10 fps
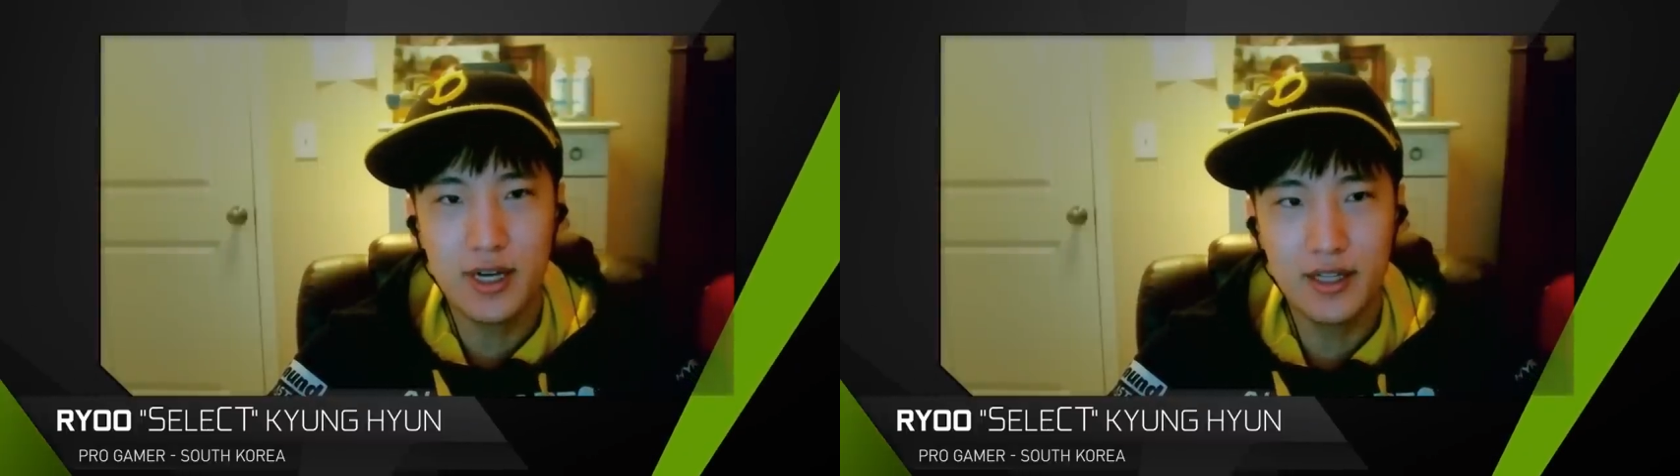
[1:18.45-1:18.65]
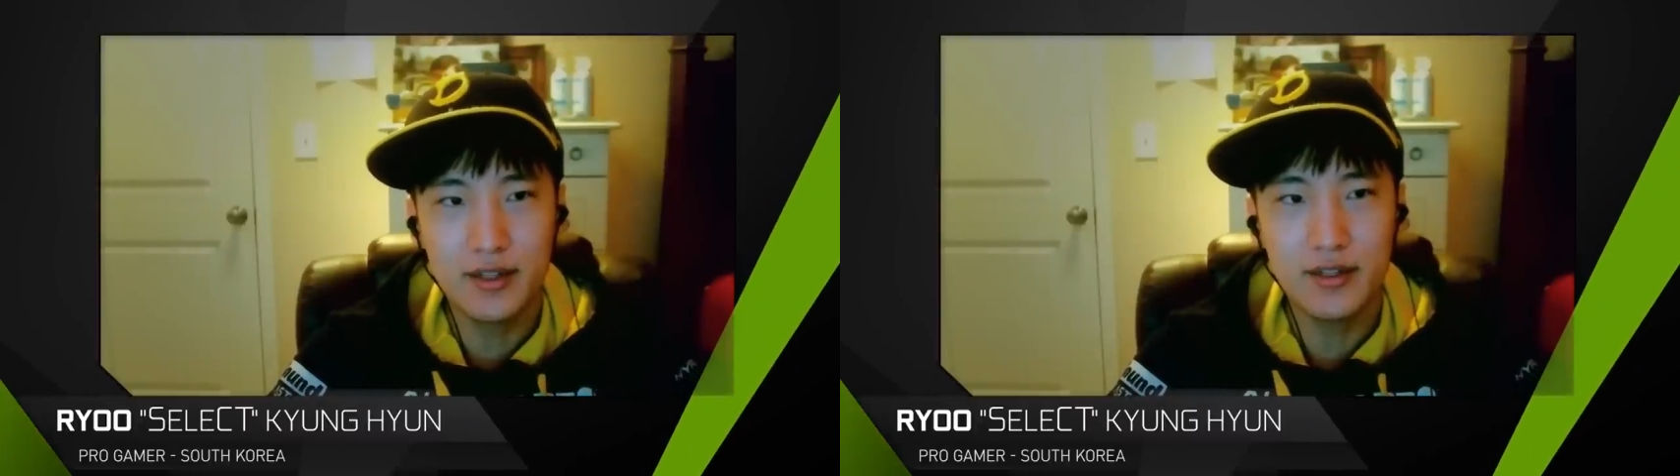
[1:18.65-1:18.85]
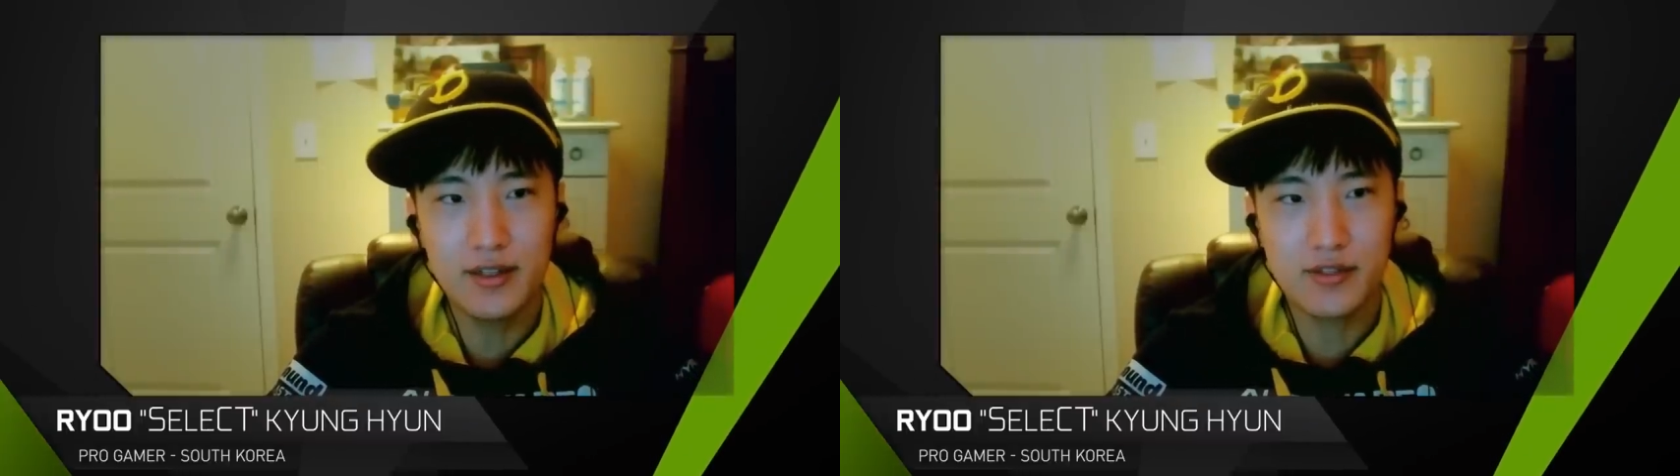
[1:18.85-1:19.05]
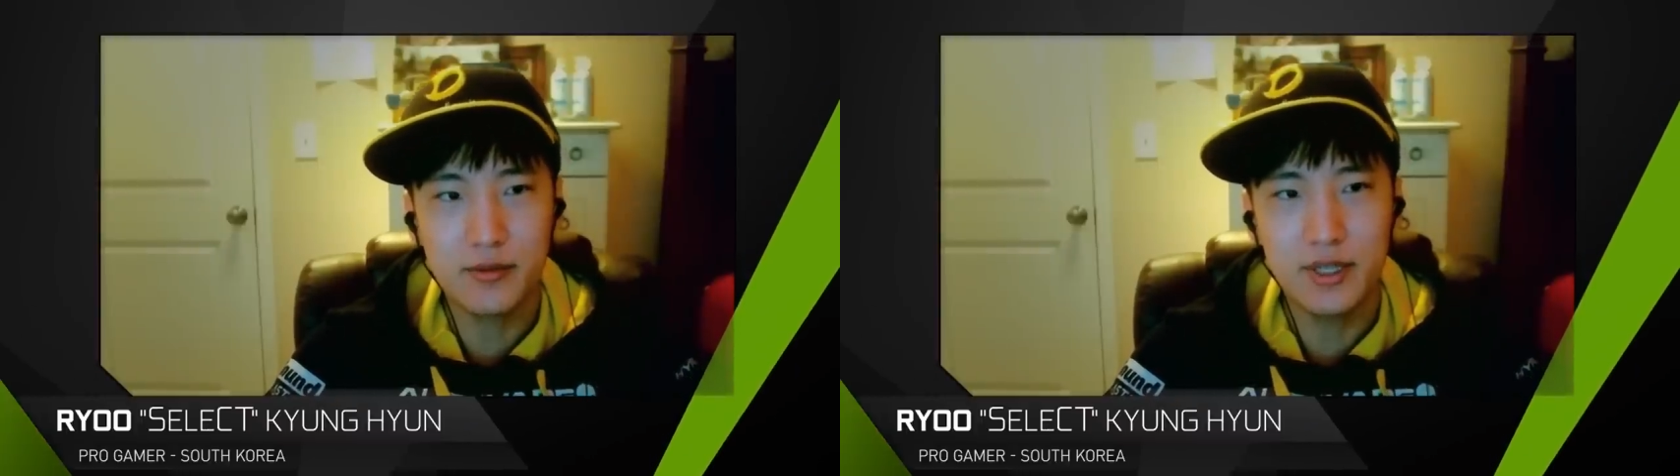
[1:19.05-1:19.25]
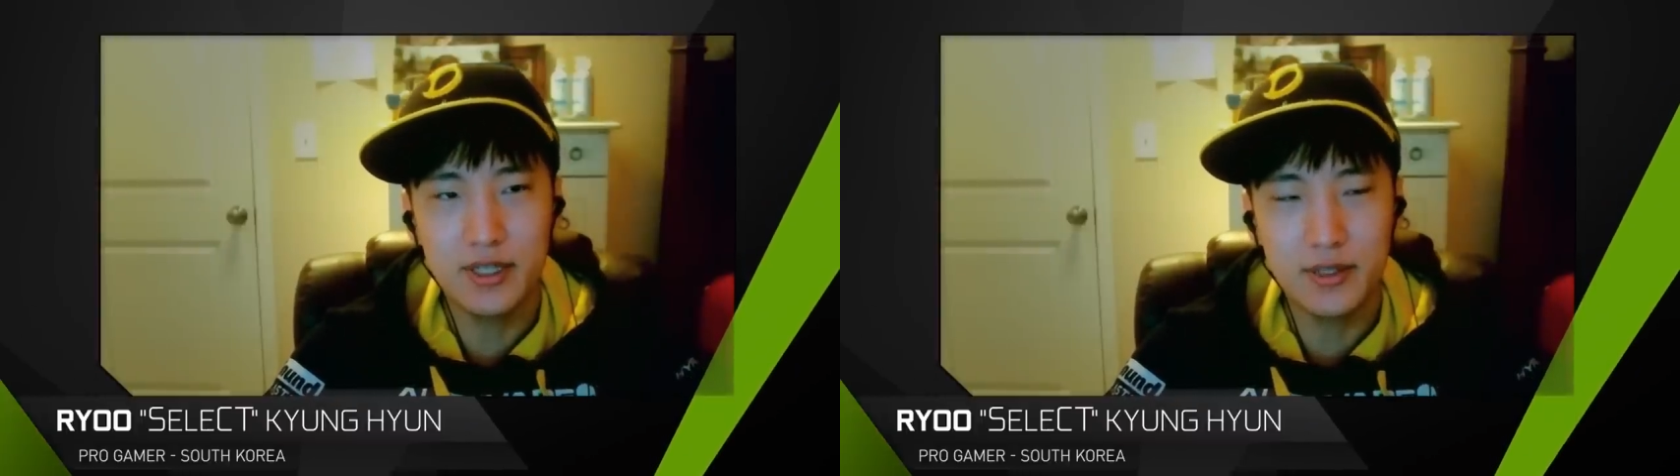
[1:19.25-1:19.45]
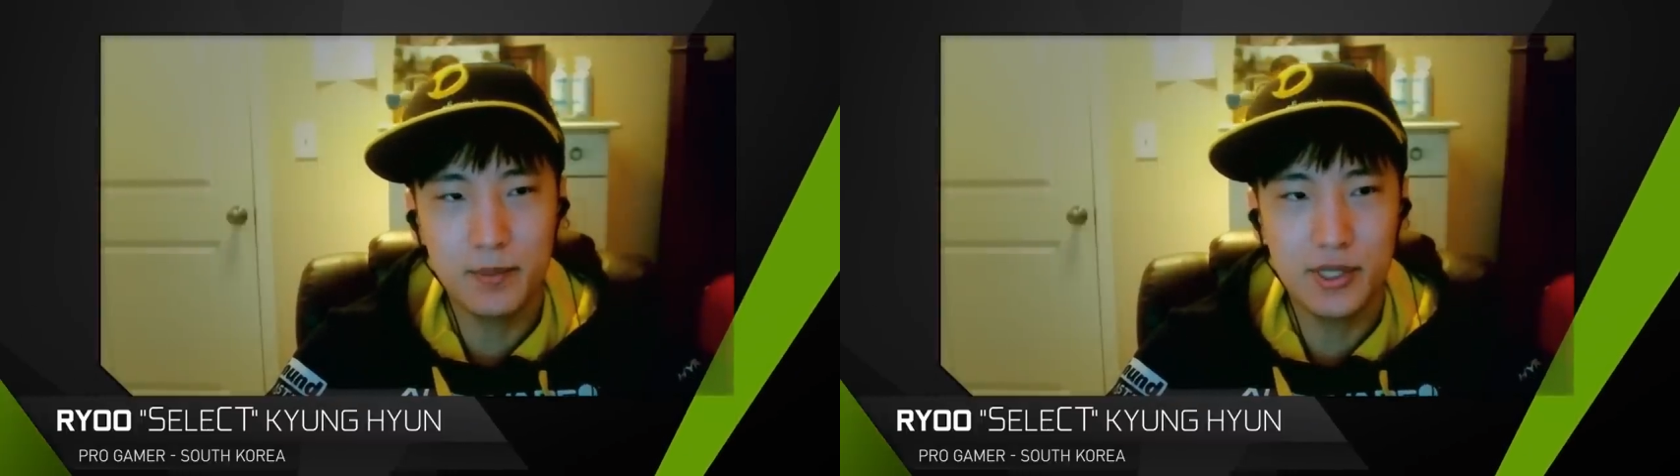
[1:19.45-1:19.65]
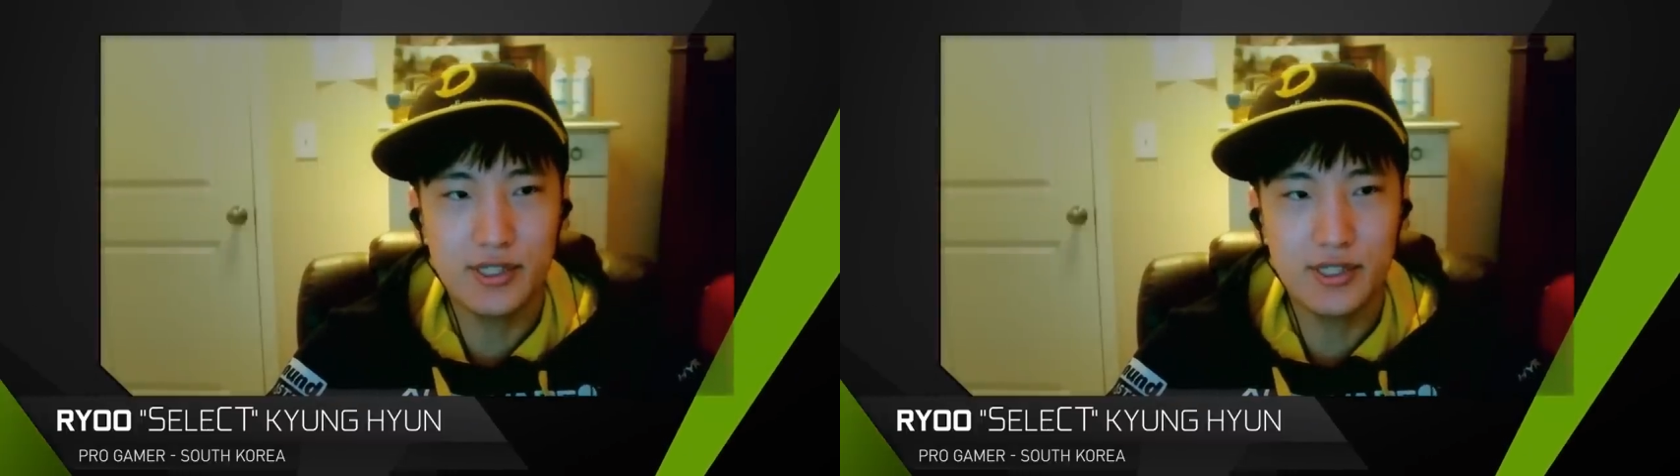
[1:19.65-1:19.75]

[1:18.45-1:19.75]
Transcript: I think that's why P